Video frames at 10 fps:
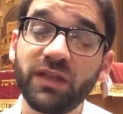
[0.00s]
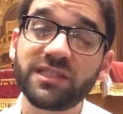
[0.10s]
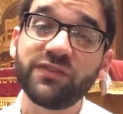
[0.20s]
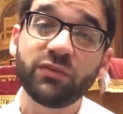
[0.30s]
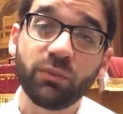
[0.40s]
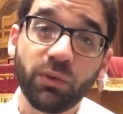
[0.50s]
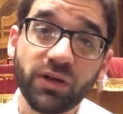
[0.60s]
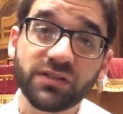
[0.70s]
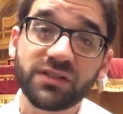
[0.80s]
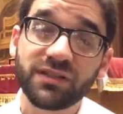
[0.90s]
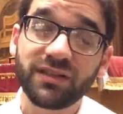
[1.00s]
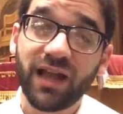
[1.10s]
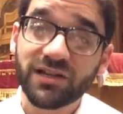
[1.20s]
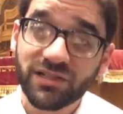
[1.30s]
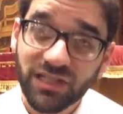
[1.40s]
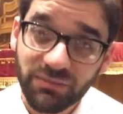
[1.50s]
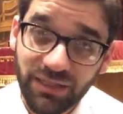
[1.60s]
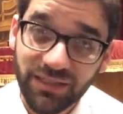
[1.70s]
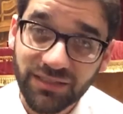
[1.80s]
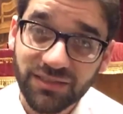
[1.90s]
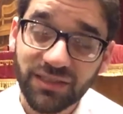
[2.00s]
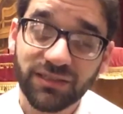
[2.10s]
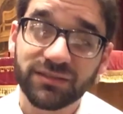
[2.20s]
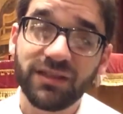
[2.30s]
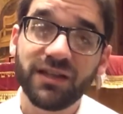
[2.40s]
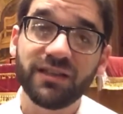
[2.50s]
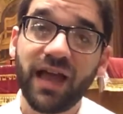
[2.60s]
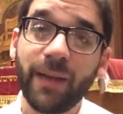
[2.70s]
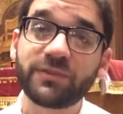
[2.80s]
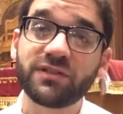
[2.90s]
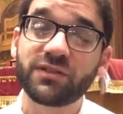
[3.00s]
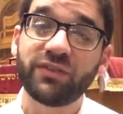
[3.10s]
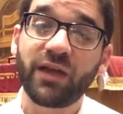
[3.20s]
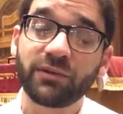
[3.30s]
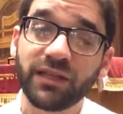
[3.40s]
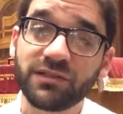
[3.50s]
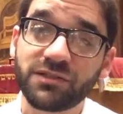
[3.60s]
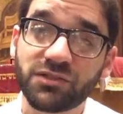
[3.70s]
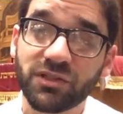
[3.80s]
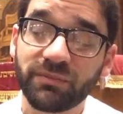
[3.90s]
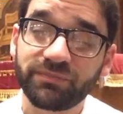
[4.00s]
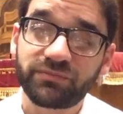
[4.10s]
That's even worse than actually committing a sin, the absence of that relationship.